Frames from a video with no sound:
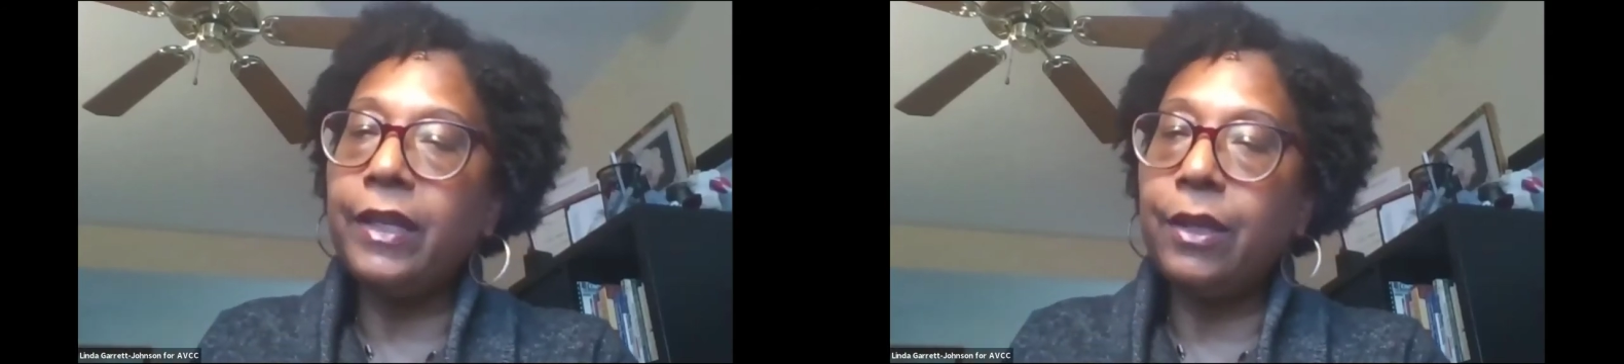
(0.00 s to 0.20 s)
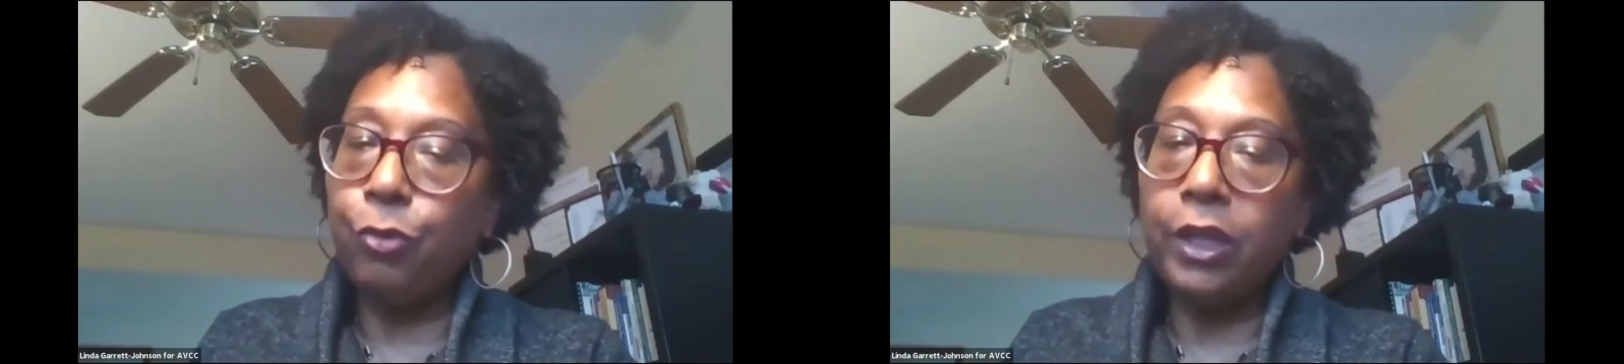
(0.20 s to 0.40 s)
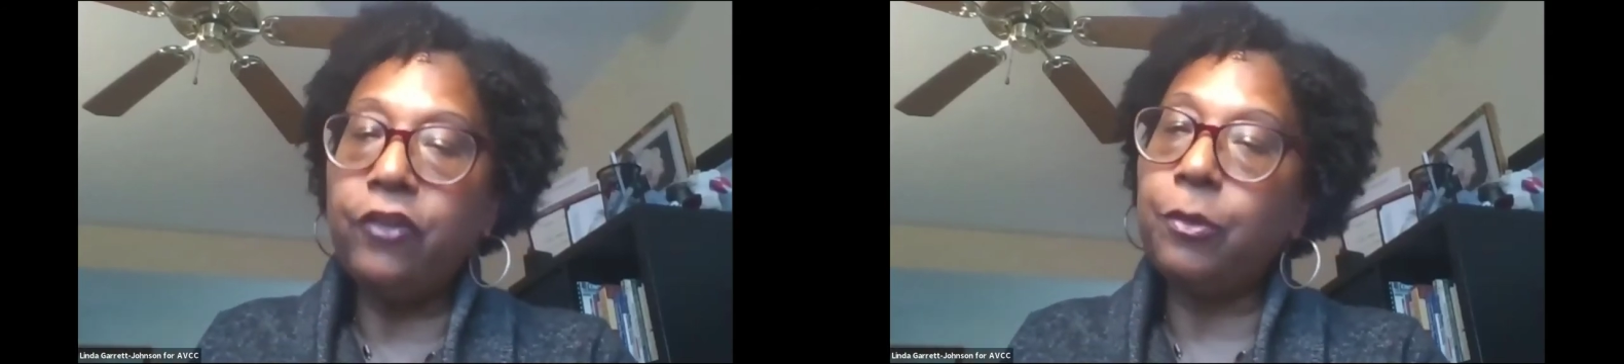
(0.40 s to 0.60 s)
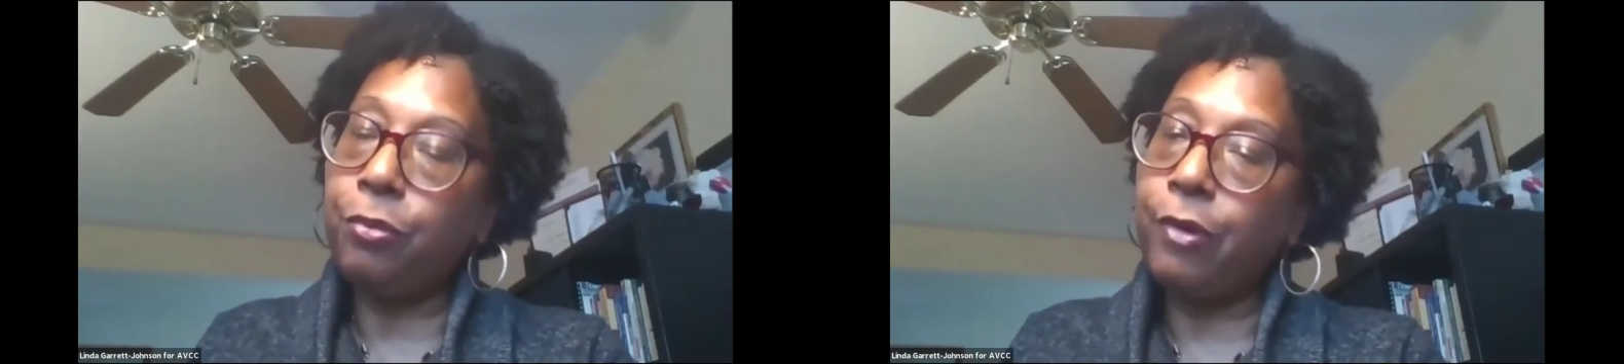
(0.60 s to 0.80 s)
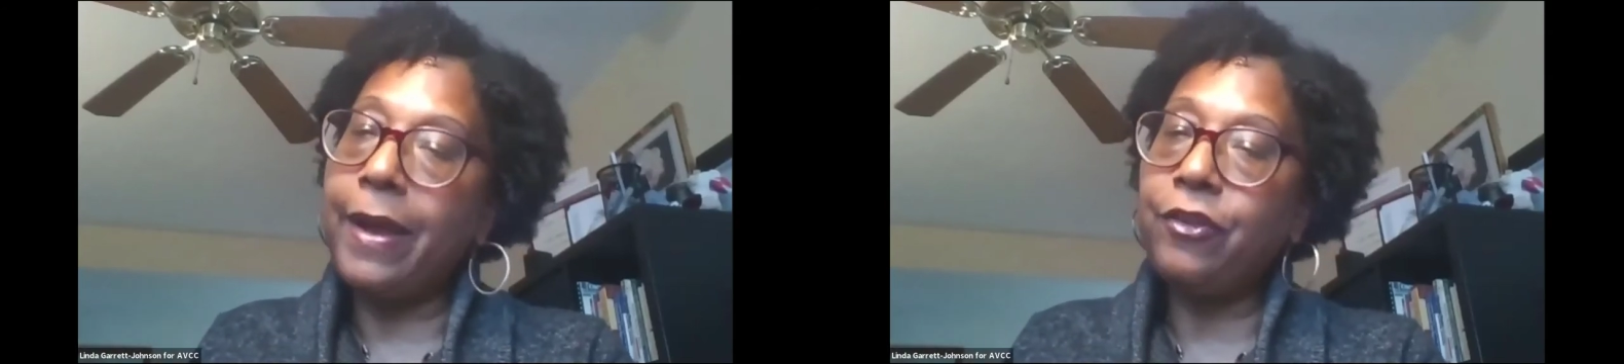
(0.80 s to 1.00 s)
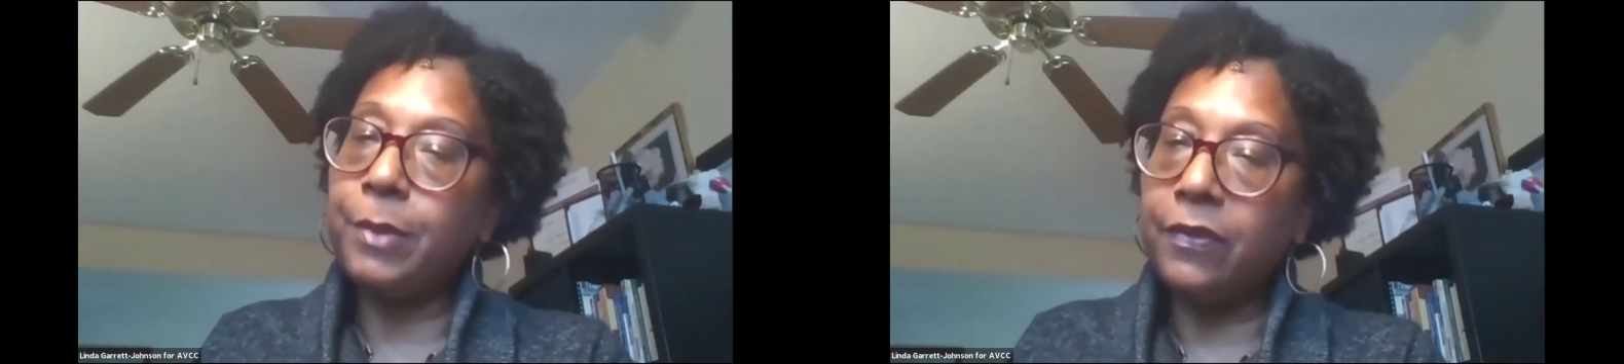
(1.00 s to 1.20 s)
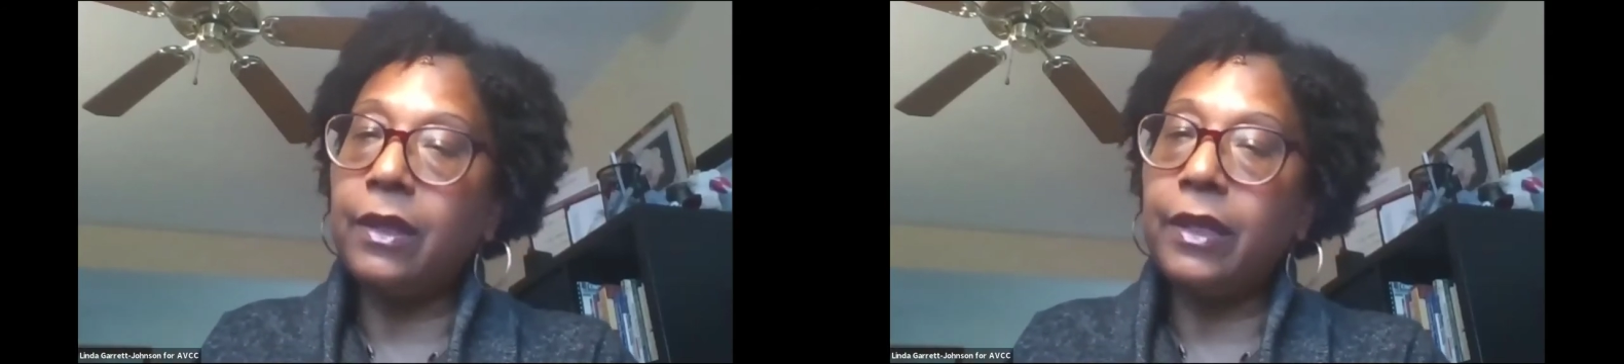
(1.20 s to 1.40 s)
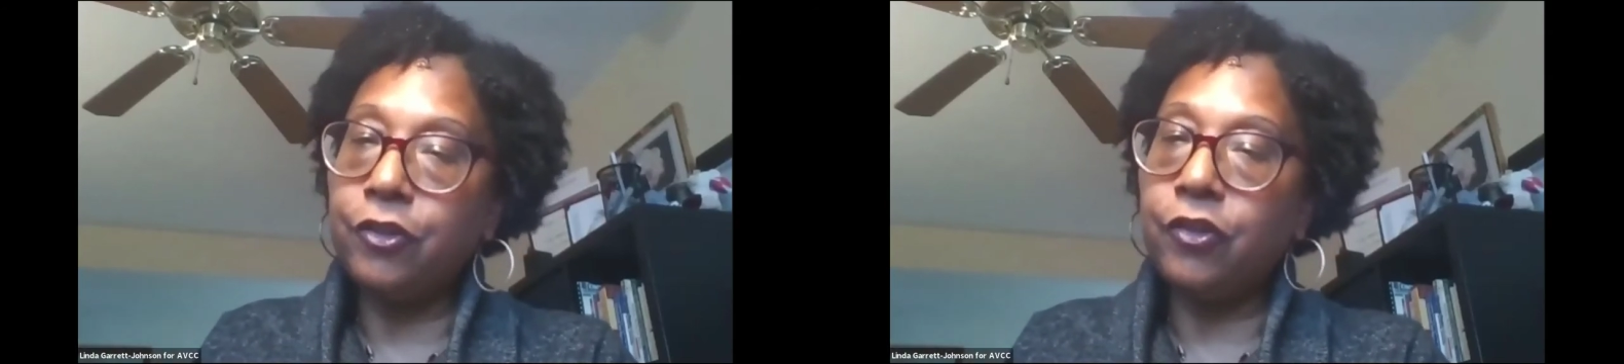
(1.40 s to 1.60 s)
that really surprised me at the
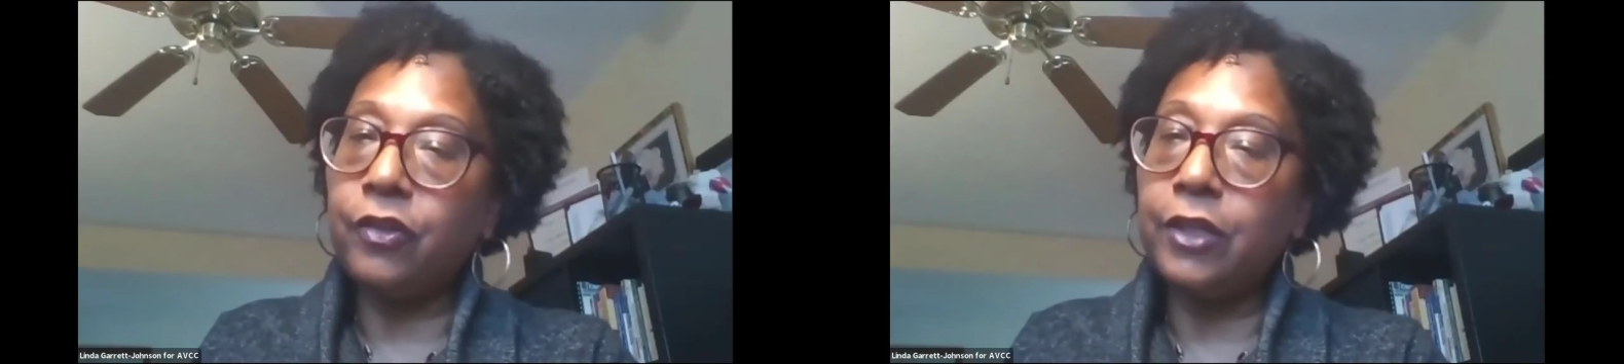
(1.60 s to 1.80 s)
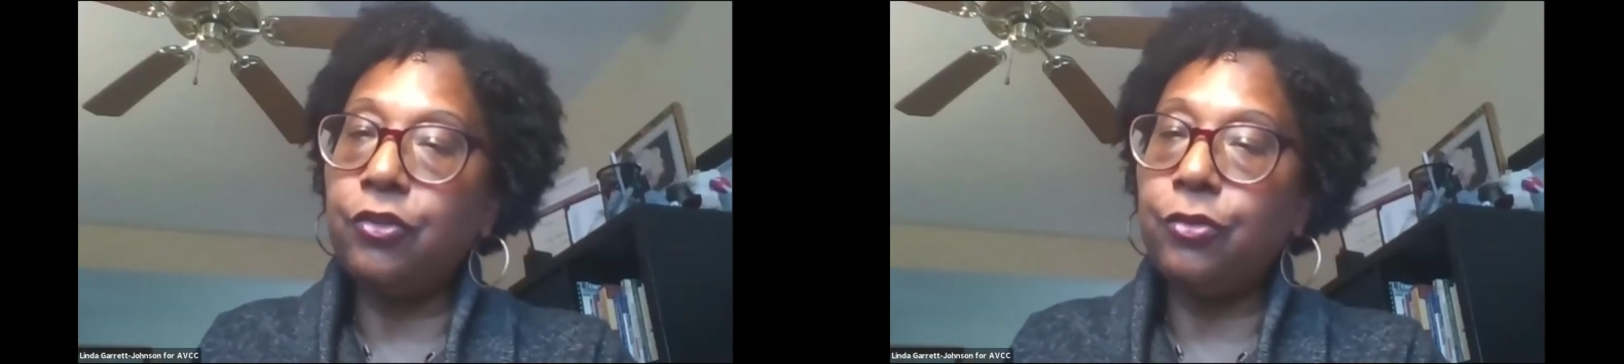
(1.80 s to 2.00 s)
legislature,